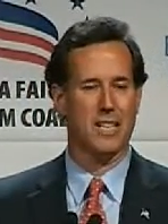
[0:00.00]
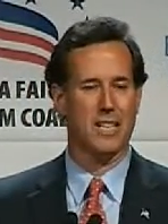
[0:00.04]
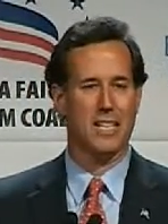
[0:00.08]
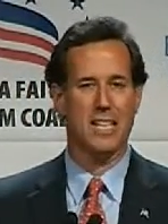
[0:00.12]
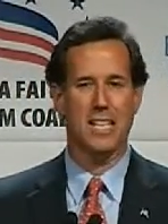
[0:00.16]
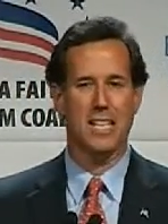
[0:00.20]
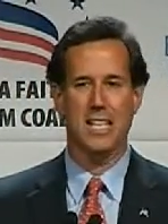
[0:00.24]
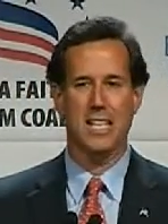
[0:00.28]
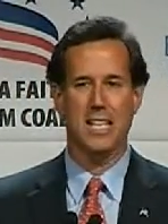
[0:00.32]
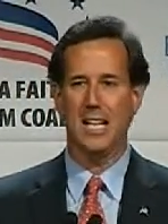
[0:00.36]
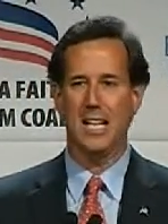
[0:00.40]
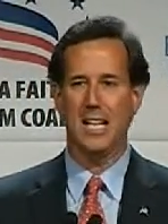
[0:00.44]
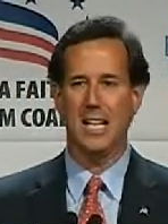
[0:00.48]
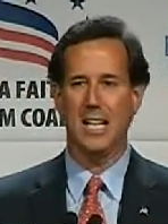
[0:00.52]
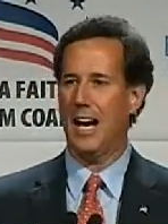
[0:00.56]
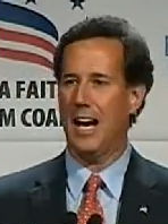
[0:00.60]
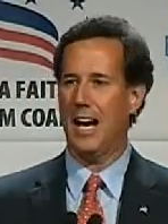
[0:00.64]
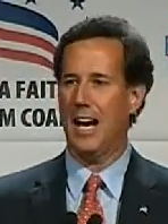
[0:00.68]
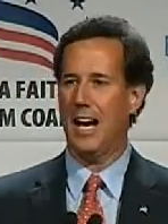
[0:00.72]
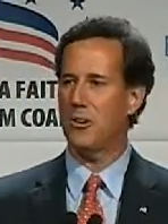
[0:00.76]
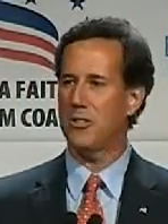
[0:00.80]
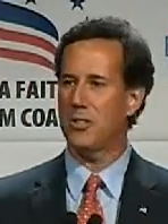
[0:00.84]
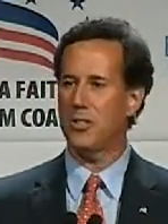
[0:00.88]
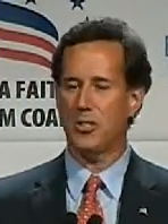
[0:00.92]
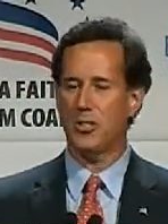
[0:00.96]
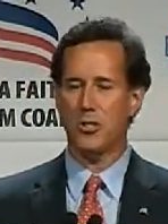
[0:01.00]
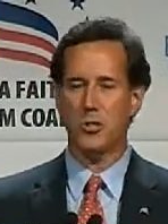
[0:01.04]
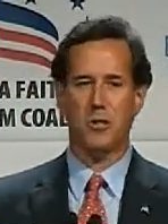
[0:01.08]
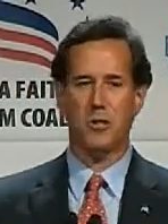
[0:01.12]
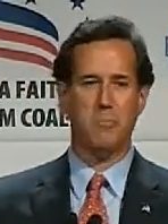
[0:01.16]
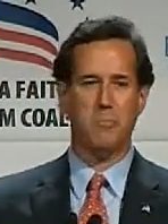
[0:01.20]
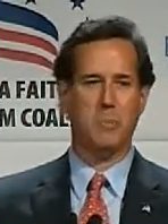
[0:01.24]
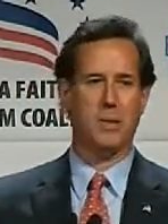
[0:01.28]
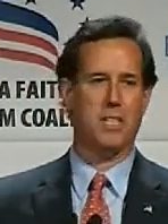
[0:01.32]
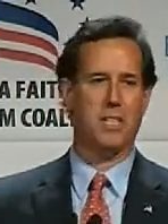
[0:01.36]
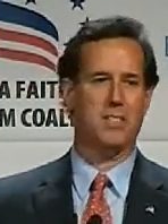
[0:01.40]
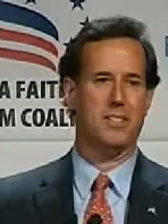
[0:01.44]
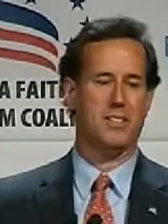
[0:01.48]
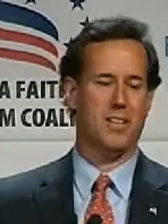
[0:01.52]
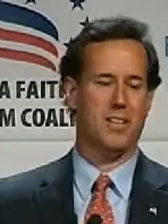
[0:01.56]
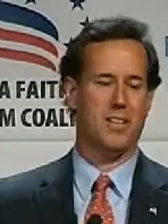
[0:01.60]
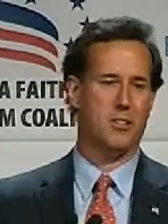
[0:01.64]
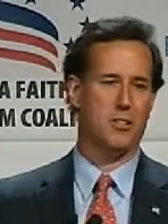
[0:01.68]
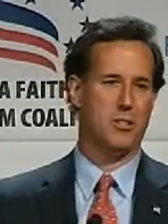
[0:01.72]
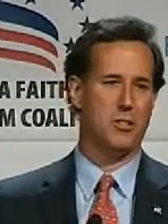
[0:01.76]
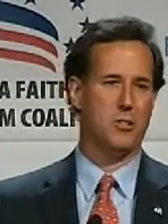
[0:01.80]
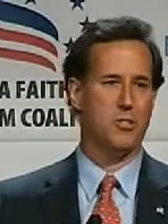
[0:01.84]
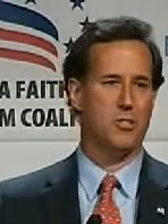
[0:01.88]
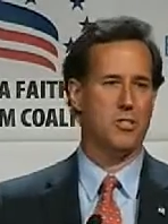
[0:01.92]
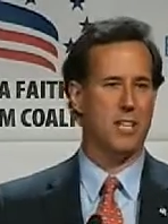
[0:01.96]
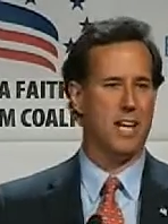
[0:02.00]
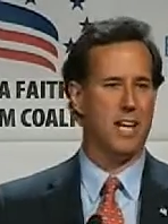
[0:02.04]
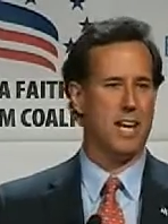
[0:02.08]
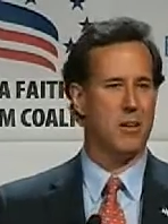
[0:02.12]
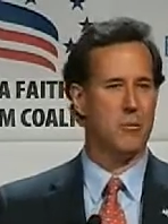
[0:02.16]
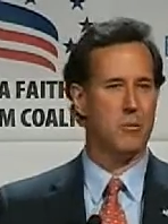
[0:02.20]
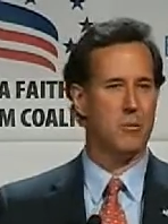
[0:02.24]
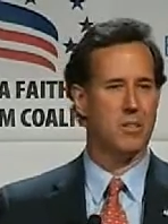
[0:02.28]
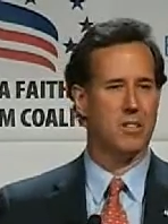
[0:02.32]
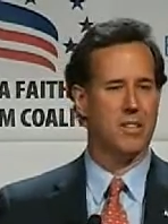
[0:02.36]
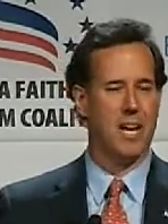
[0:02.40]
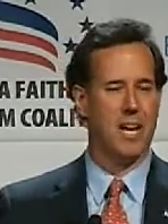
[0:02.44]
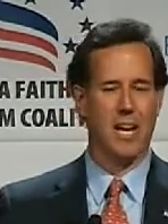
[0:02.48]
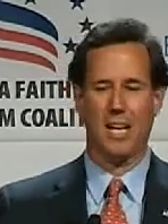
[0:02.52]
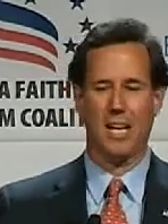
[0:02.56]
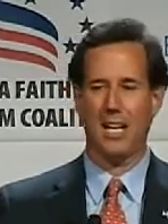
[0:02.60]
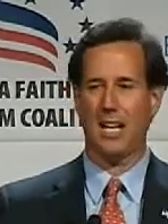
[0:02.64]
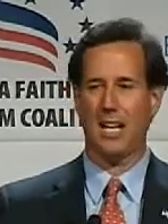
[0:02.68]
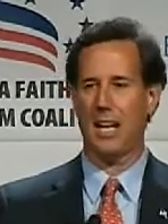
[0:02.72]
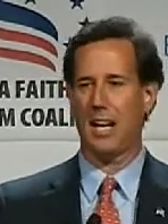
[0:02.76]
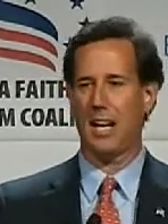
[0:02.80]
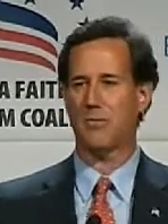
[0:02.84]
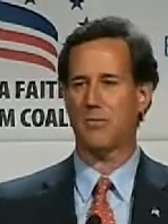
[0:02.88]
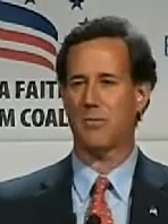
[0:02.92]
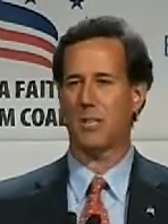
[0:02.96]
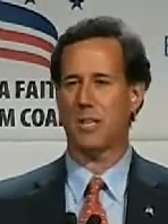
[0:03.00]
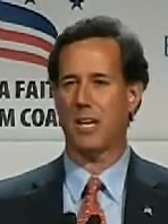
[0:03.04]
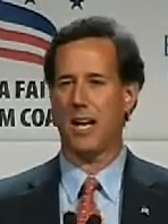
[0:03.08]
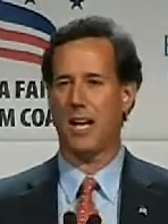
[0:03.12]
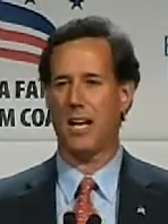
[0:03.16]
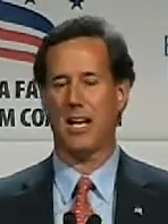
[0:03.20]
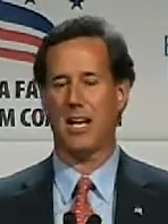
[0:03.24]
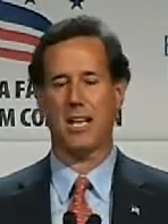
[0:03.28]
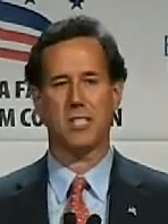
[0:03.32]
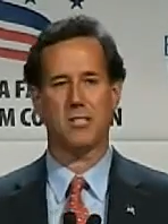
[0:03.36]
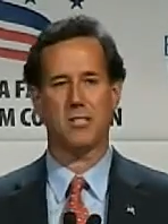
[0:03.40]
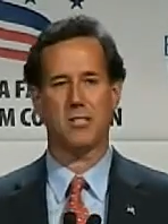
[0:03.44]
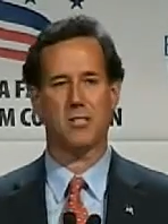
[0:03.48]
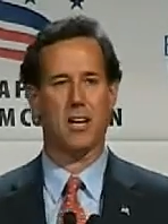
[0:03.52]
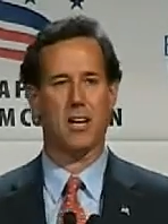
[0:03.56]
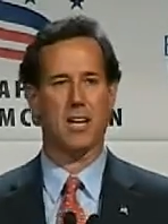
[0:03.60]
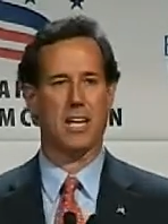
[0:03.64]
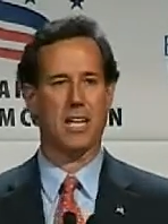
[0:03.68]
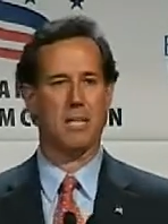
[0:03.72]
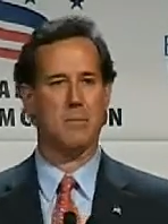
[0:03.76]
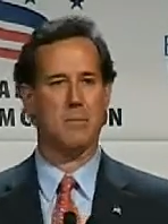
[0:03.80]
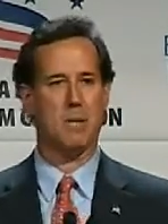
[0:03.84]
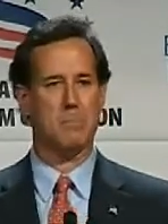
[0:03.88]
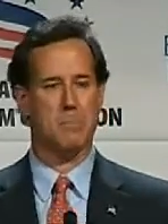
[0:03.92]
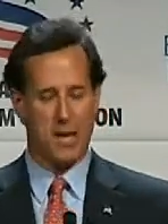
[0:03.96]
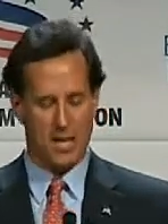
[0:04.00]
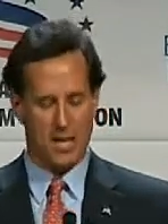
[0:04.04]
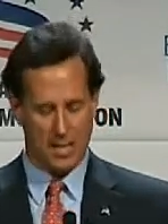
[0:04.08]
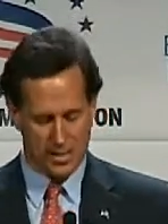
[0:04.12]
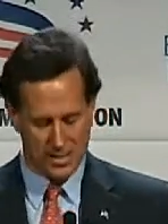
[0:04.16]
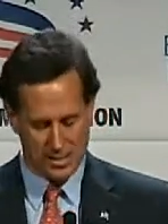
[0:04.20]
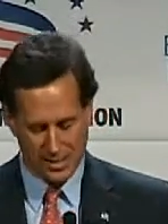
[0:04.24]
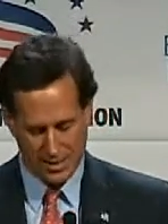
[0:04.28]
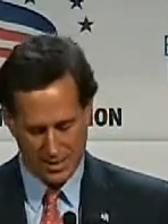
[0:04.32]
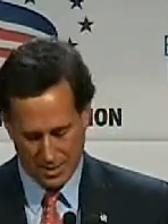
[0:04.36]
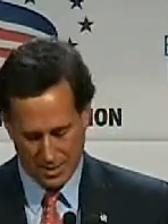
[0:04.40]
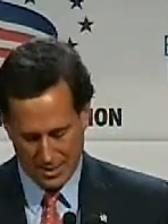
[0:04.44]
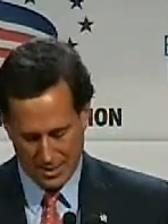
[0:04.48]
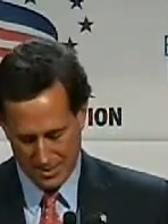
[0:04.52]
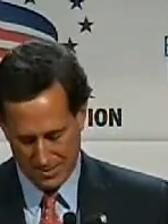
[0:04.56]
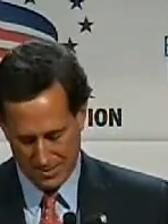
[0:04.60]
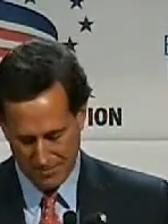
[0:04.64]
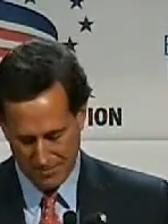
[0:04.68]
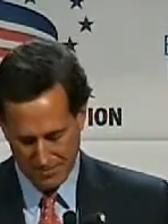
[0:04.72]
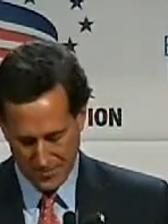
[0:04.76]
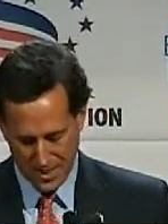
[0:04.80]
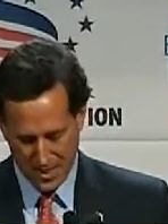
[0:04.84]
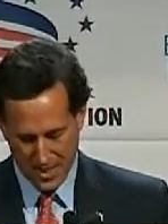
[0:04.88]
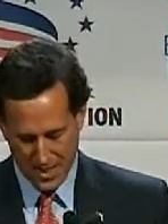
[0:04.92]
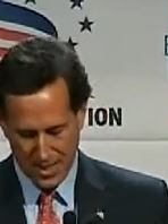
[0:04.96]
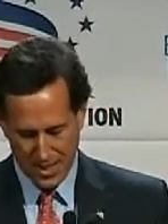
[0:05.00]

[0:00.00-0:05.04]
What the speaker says: And I know that you have been deluged now with candidate after candidate talking about policy, and I